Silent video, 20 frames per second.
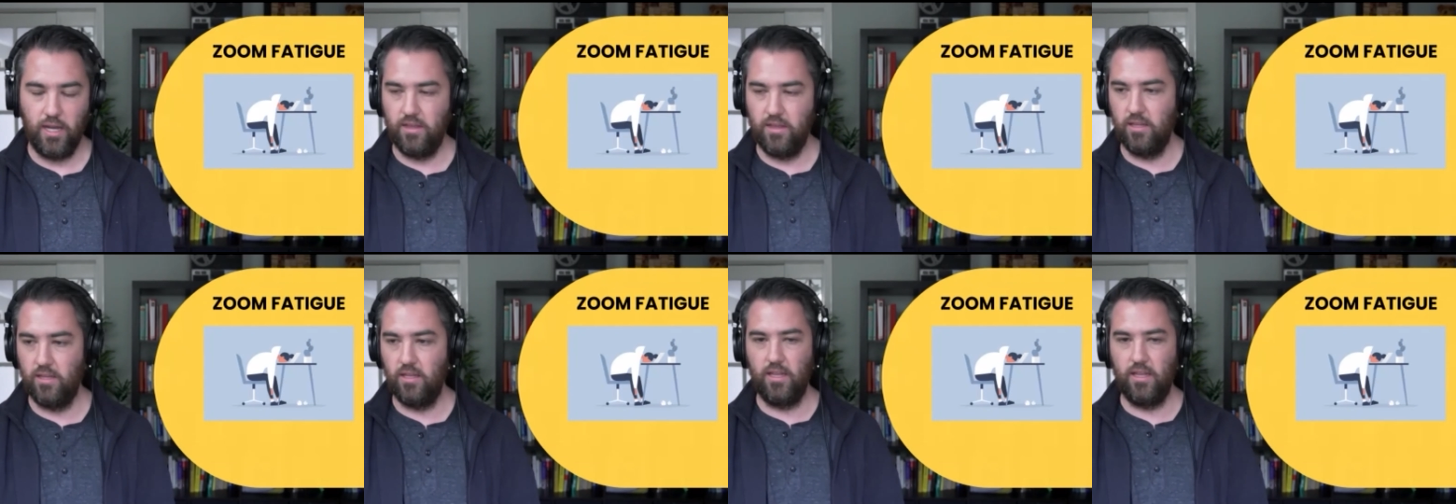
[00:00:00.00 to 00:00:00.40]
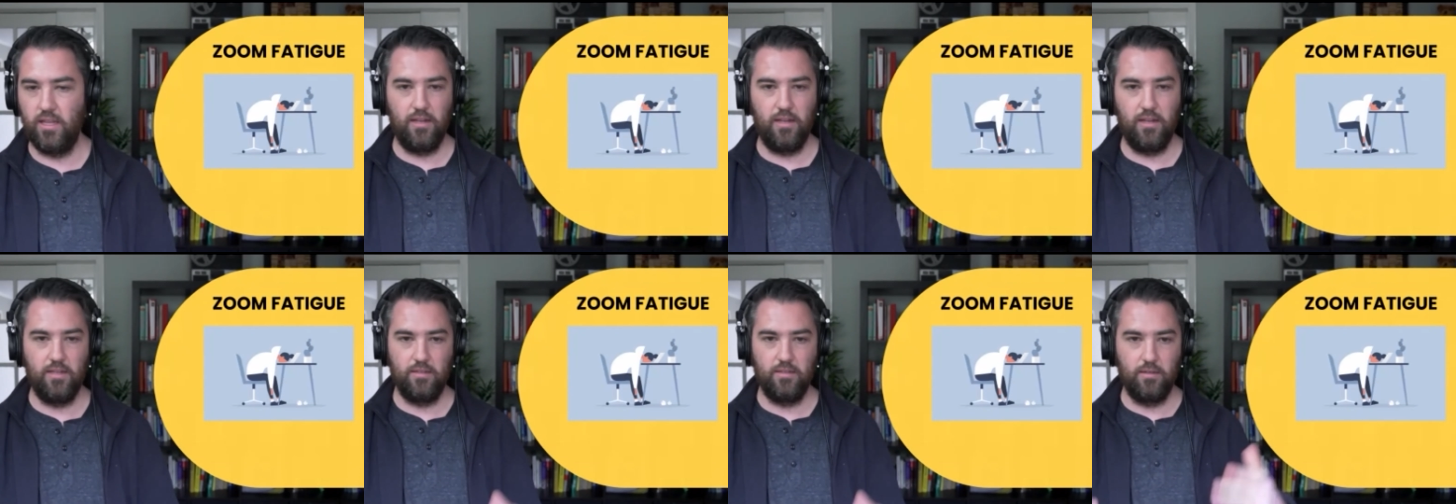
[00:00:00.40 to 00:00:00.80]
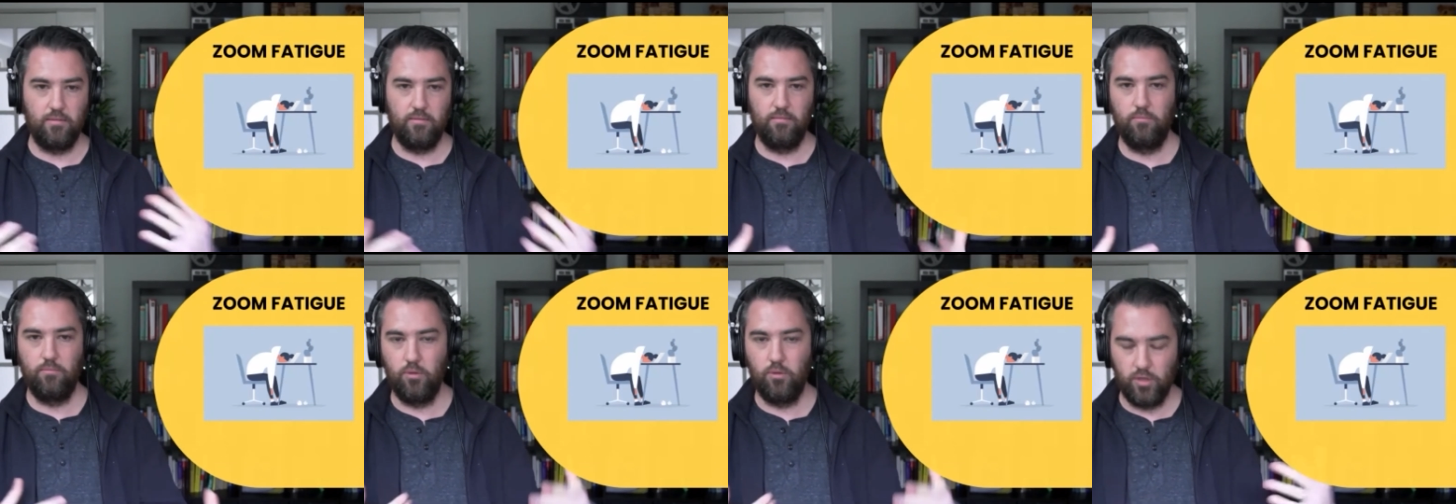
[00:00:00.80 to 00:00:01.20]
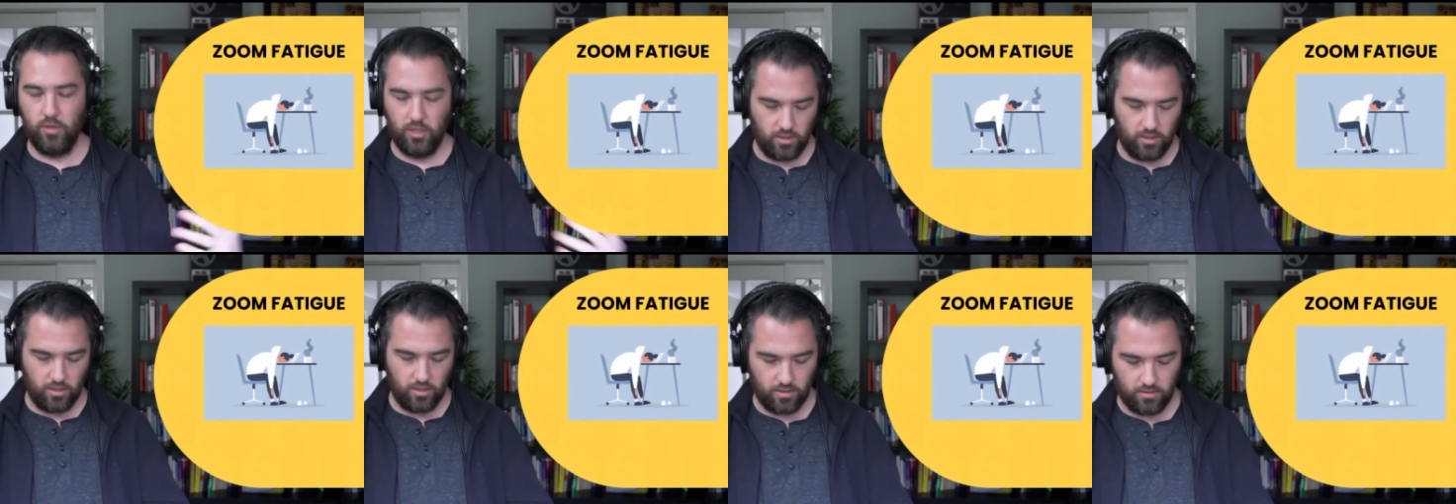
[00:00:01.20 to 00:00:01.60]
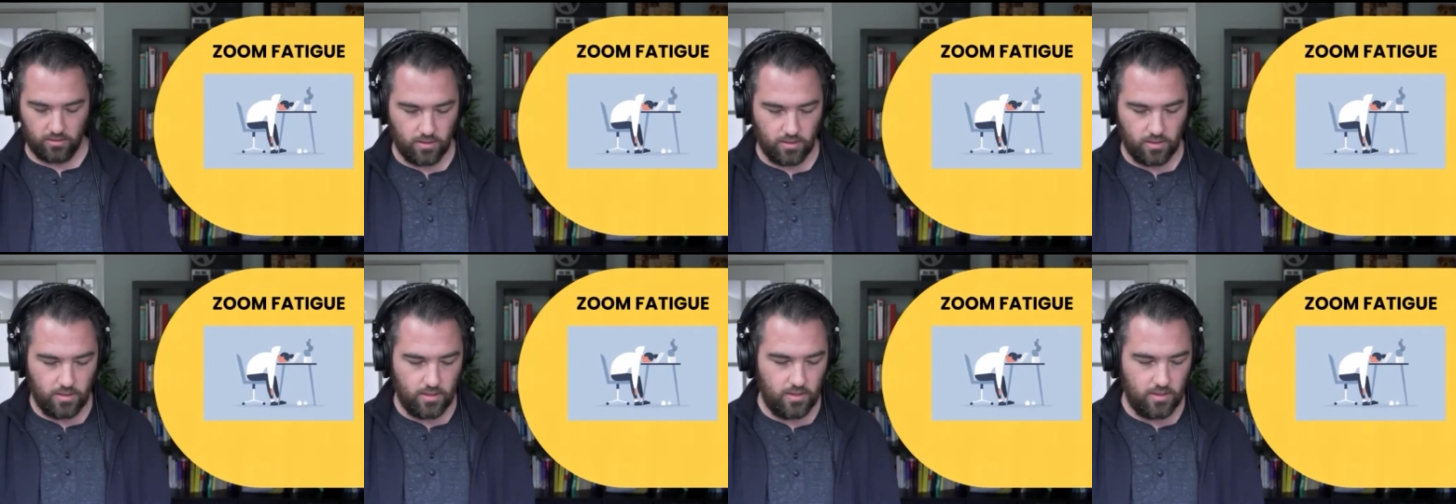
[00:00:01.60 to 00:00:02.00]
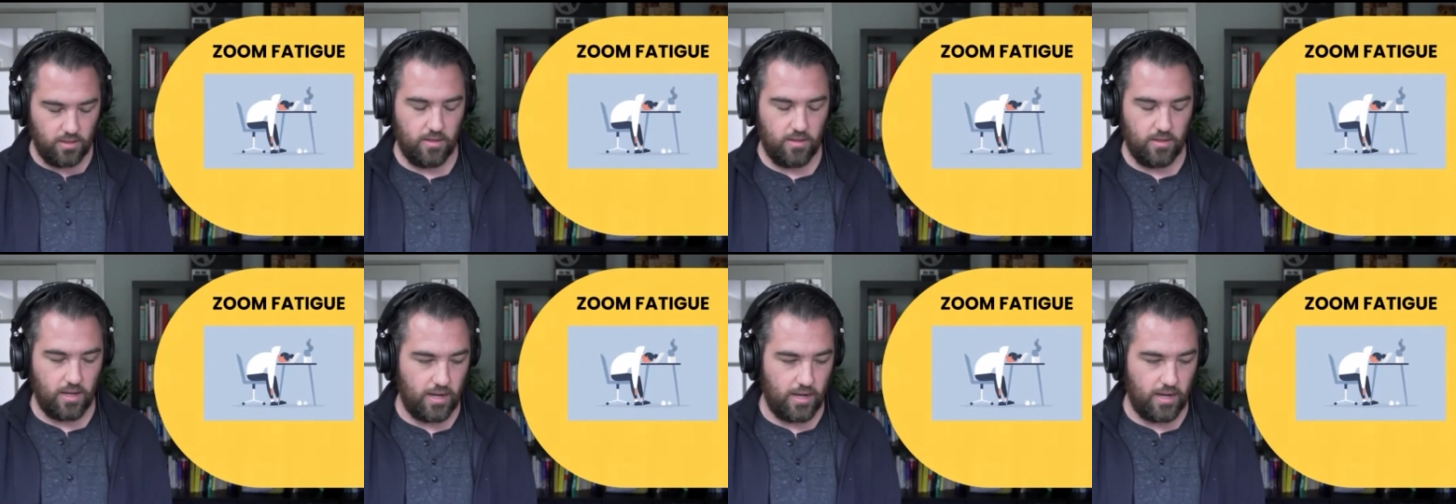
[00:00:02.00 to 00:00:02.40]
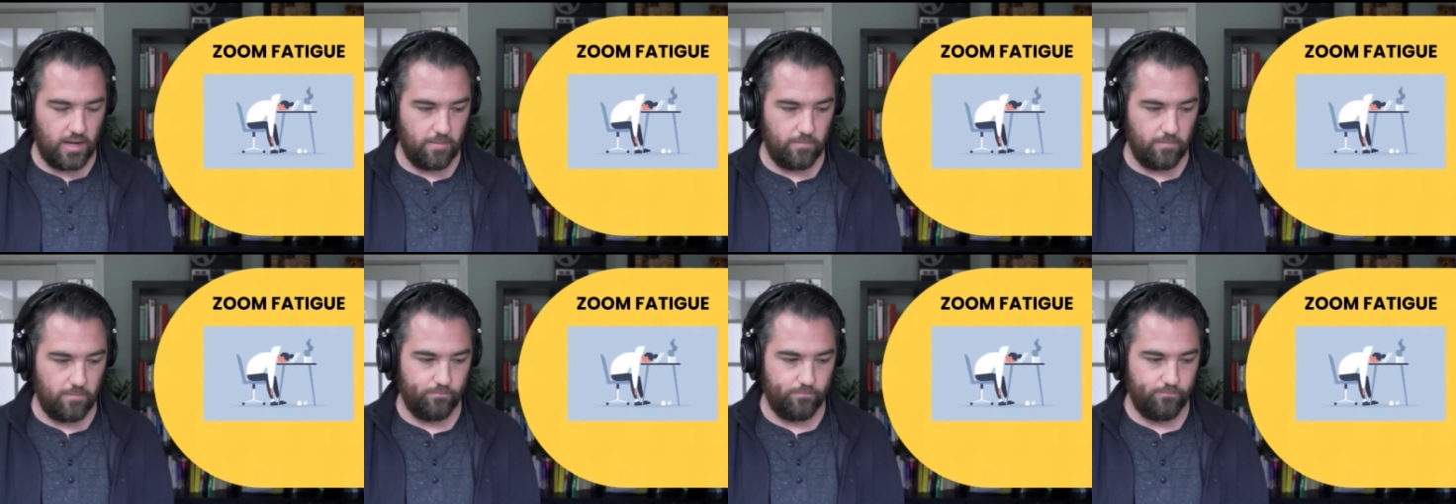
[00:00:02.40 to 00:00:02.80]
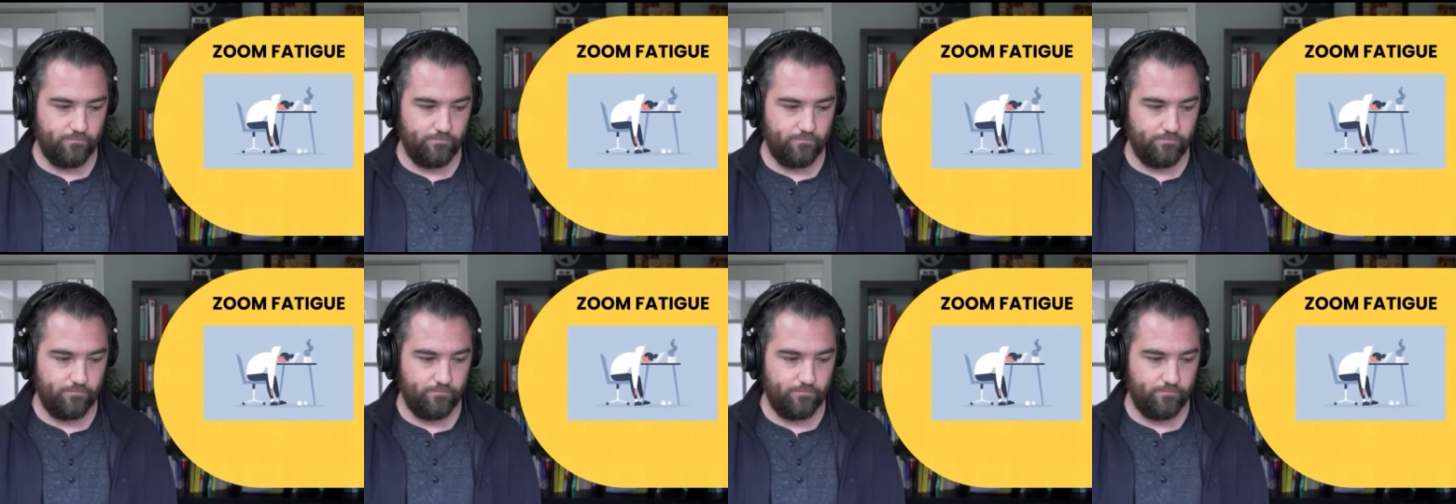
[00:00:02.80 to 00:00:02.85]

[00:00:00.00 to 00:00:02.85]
I think that that is a pretty good um,